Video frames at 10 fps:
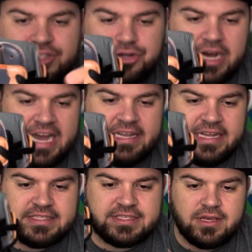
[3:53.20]
your
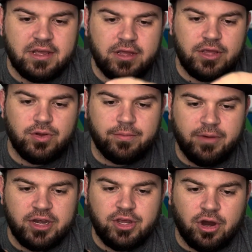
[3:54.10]
eyelets, your
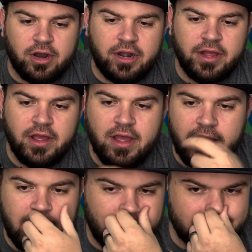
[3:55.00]
mudguard,
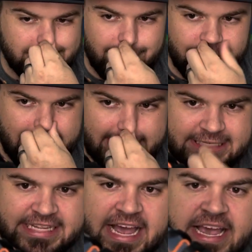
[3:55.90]
and also your eye
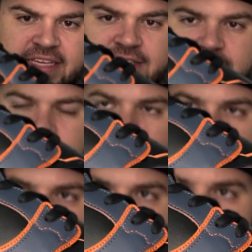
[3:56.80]
stays. So you will see